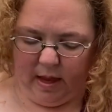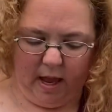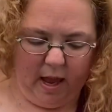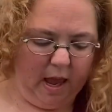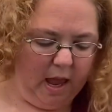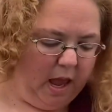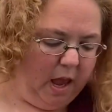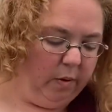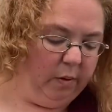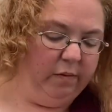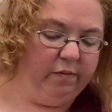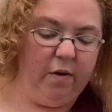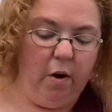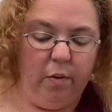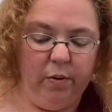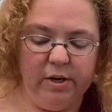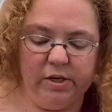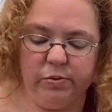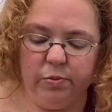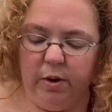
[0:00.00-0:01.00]
And we've
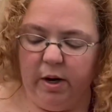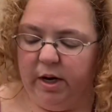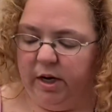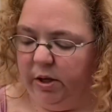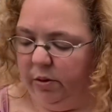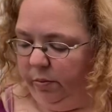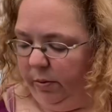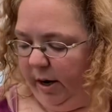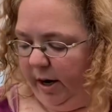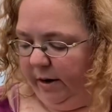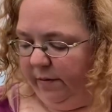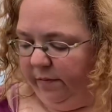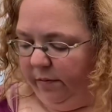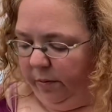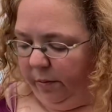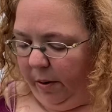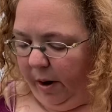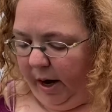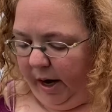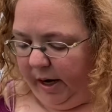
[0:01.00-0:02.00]
always wanted the red
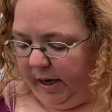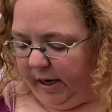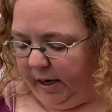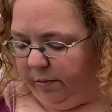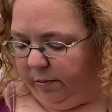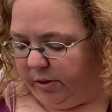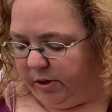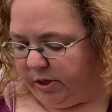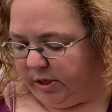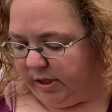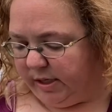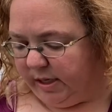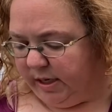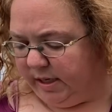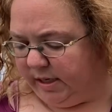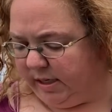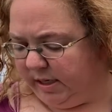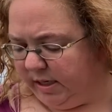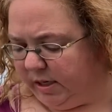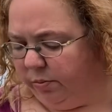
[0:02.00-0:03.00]
variety, which is,
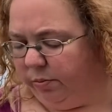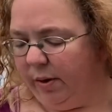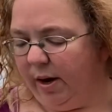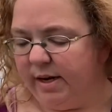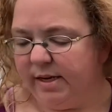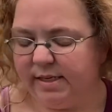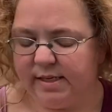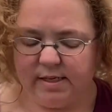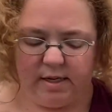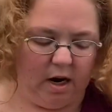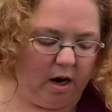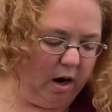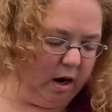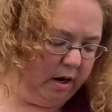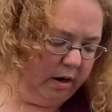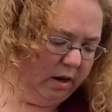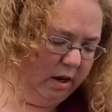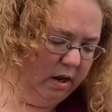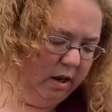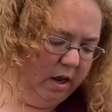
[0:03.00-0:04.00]
this is a red
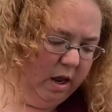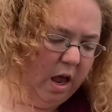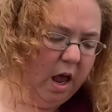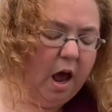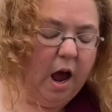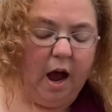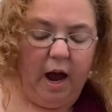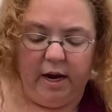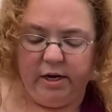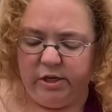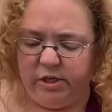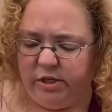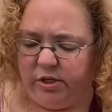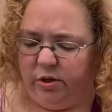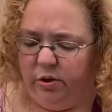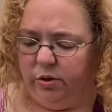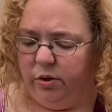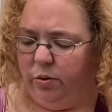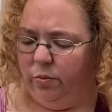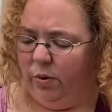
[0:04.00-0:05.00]
stalk. I just
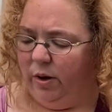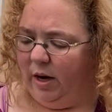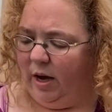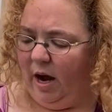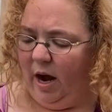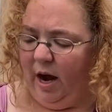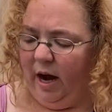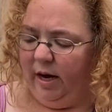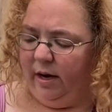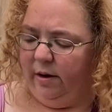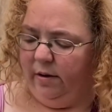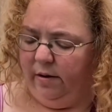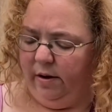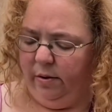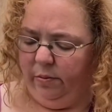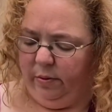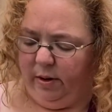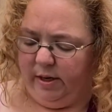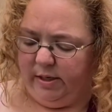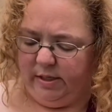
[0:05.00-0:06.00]
don't know what kind of
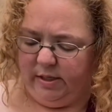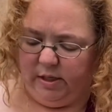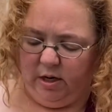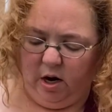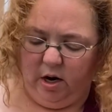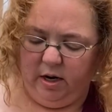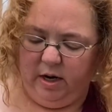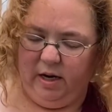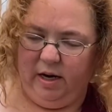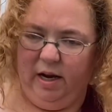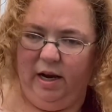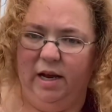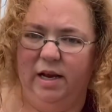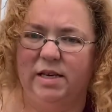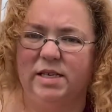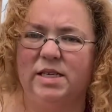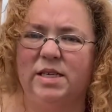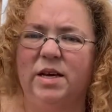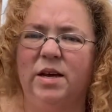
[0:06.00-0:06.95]
red stalk it is.